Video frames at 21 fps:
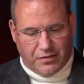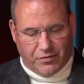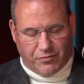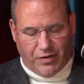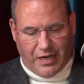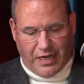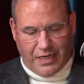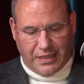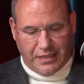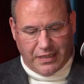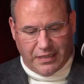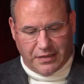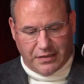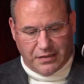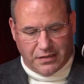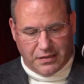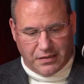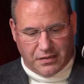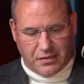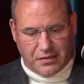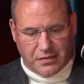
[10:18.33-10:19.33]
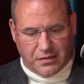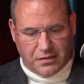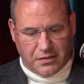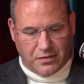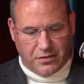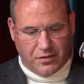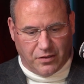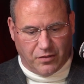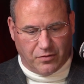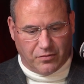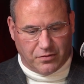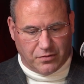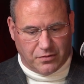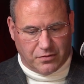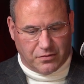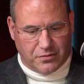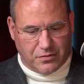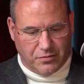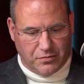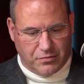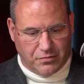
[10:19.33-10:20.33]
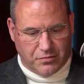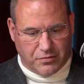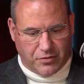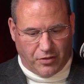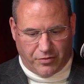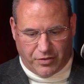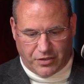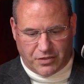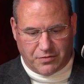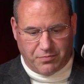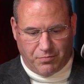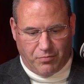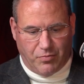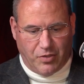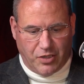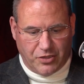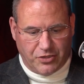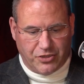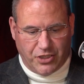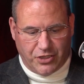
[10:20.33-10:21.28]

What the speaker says: Right, and you learn as much